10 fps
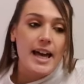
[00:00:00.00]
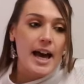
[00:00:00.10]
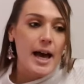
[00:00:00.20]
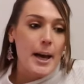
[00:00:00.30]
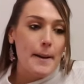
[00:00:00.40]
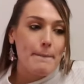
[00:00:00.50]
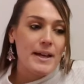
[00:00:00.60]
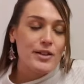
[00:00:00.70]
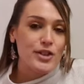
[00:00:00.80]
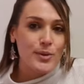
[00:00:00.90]
Um,
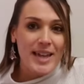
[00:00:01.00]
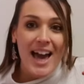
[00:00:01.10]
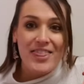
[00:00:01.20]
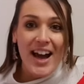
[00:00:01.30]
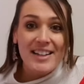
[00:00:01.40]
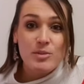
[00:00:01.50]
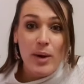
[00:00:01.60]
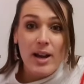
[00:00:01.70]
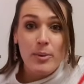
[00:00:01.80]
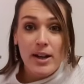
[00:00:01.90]
so yeah, that's
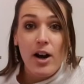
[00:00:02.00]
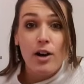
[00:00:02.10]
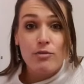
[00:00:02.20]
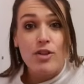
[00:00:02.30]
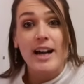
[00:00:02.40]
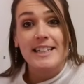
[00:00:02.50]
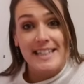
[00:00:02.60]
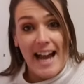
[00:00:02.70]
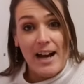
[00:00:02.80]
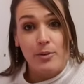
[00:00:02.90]
where we are right
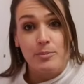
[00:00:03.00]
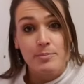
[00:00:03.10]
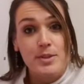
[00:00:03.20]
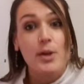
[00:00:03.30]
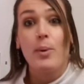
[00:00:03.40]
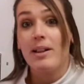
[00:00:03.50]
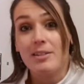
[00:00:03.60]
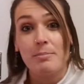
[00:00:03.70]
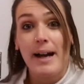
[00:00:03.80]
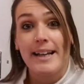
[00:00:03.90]
now. So
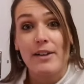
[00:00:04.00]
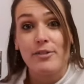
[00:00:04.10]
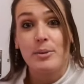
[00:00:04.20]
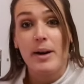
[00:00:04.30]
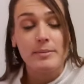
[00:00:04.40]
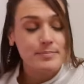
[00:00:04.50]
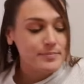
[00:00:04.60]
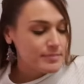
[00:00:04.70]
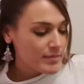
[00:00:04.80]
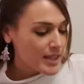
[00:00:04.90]
welcome back everyone.
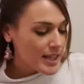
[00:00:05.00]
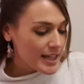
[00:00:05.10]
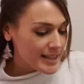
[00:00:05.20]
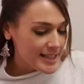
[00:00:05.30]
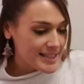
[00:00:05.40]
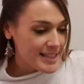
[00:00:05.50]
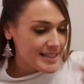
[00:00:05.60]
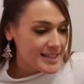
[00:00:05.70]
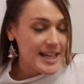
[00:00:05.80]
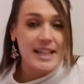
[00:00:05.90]
This is
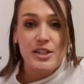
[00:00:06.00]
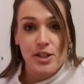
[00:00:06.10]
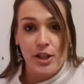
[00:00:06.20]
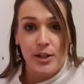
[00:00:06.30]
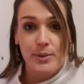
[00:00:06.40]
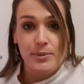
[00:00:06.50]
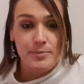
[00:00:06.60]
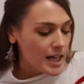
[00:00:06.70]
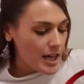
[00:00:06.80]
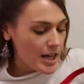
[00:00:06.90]
day two,
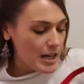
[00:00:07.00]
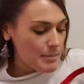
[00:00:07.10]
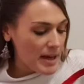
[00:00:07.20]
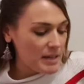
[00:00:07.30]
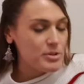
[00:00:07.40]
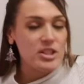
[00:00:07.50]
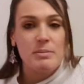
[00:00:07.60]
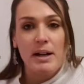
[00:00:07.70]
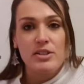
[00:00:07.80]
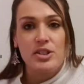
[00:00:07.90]
um, and I'm just
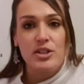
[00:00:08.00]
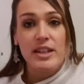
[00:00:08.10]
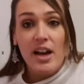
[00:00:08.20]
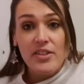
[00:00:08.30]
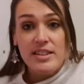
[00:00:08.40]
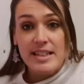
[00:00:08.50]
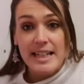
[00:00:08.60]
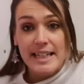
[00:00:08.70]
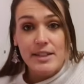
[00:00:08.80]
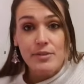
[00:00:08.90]
about to do the other
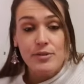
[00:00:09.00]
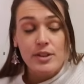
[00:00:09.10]
sleeve,